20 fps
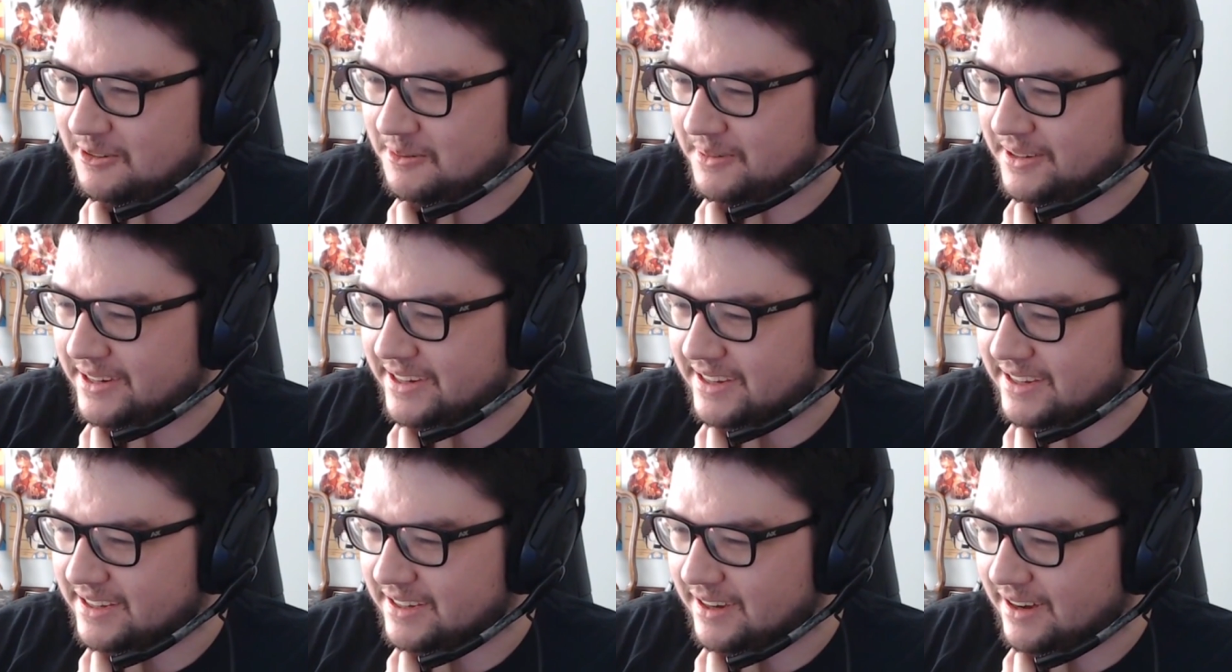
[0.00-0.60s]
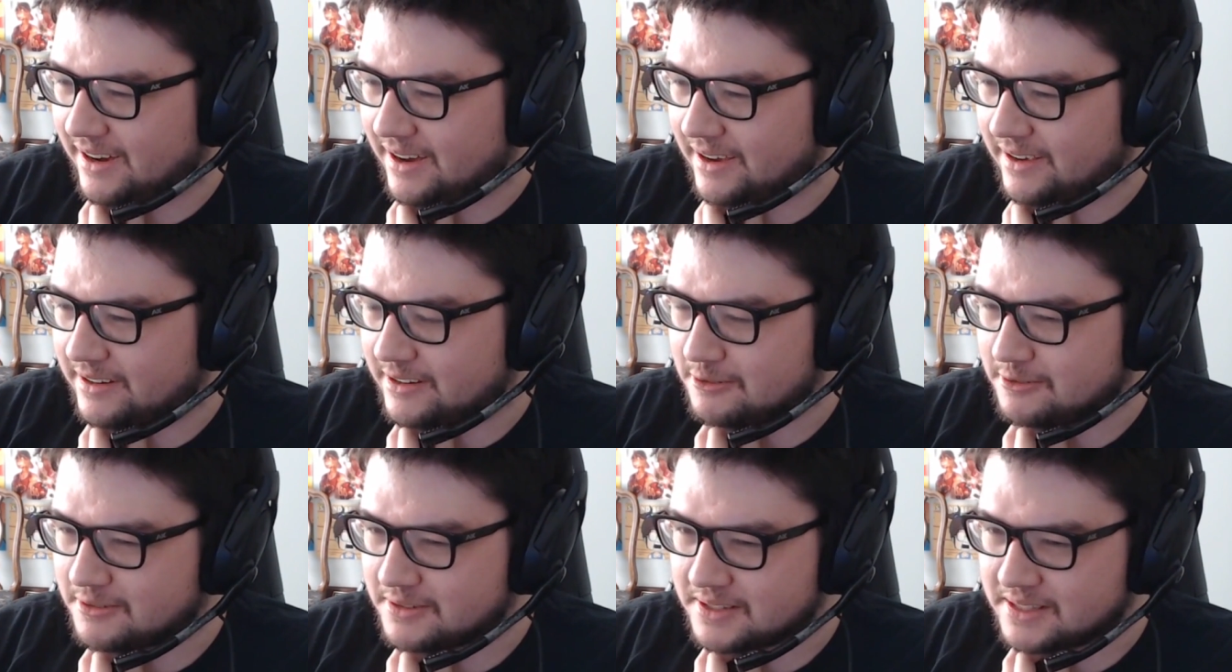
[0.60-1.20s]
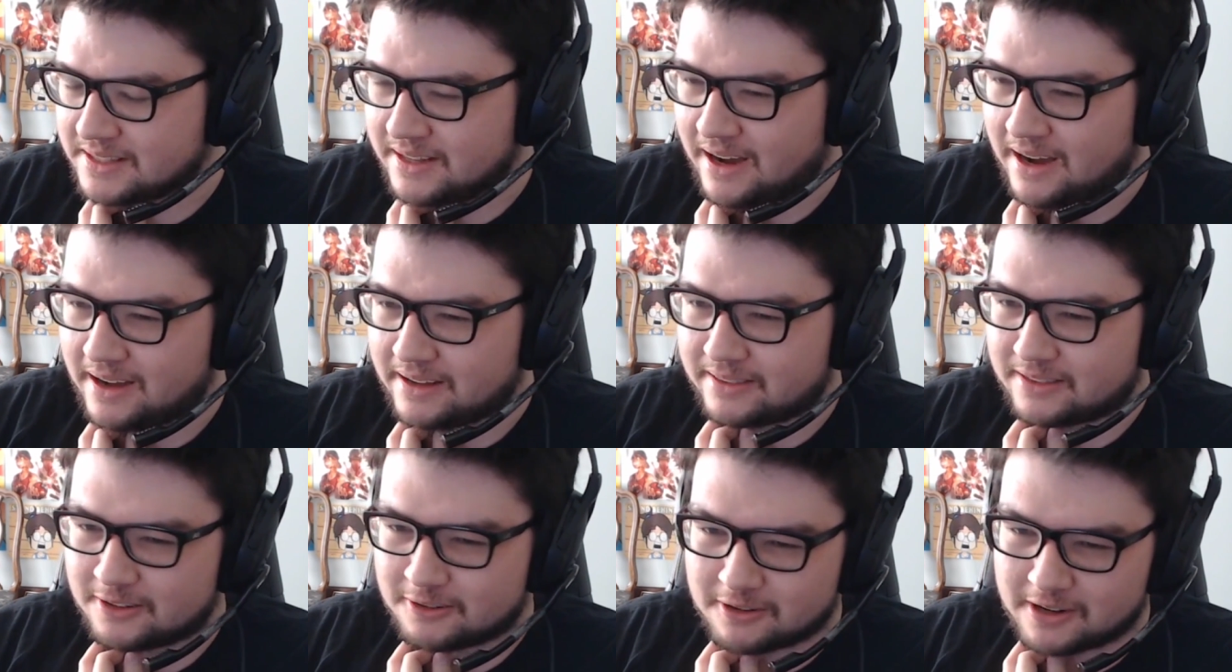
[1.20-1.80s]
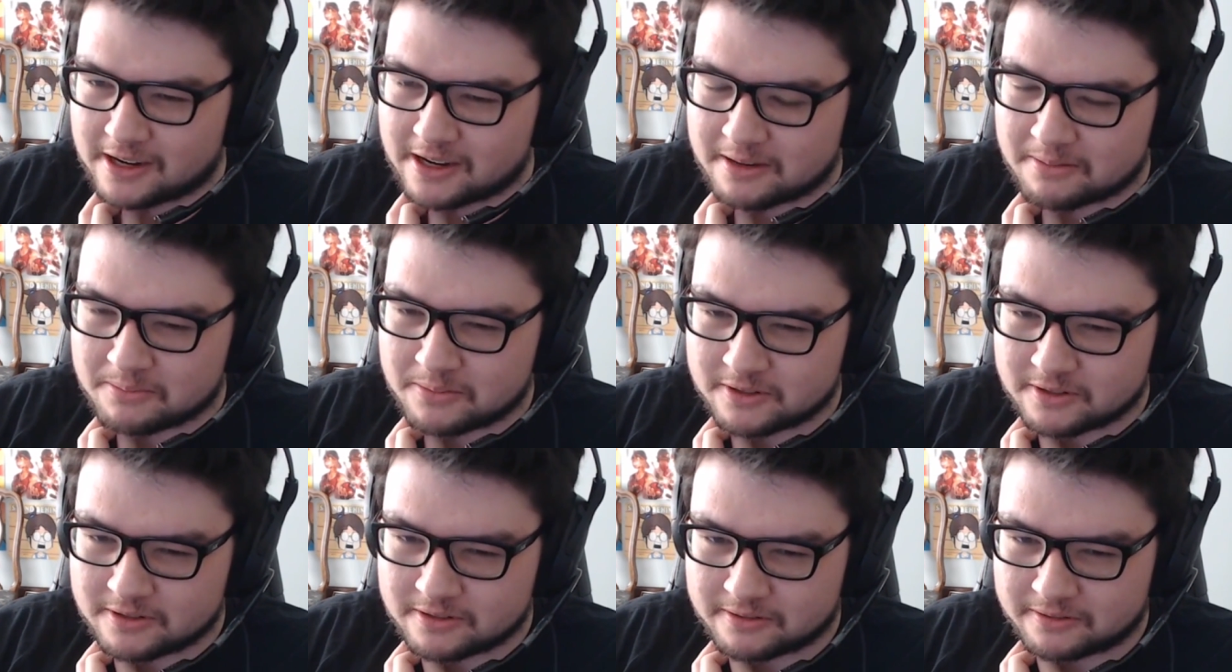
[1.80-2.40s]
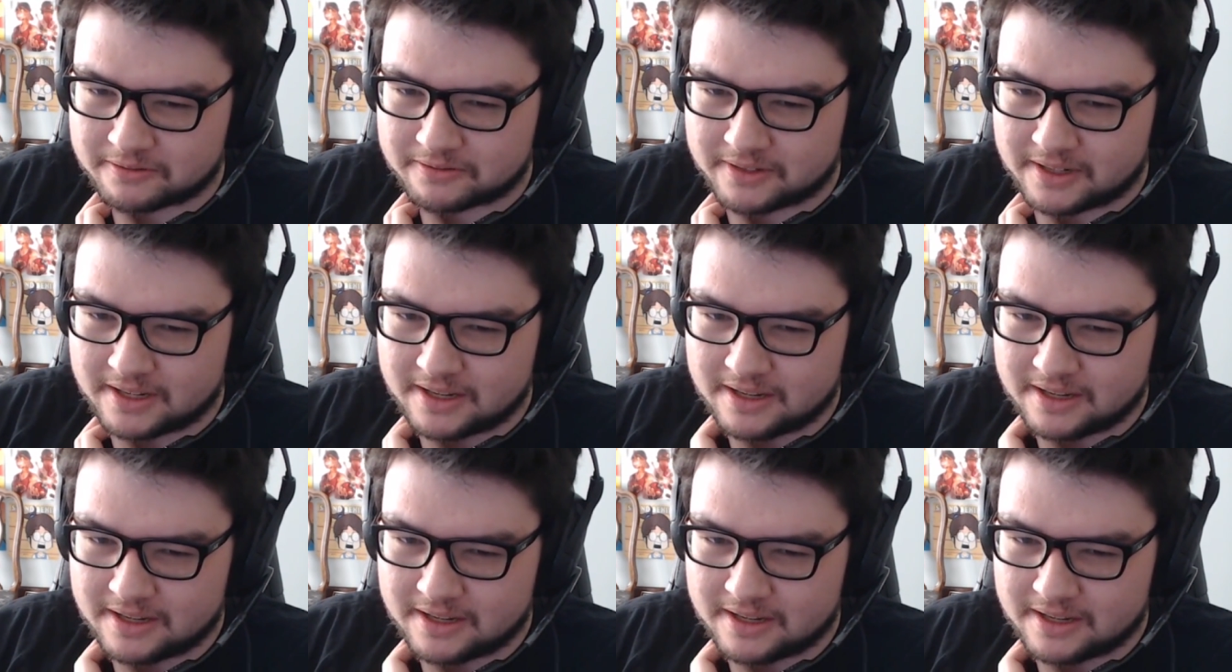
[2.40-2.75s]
my god, it was not the right move.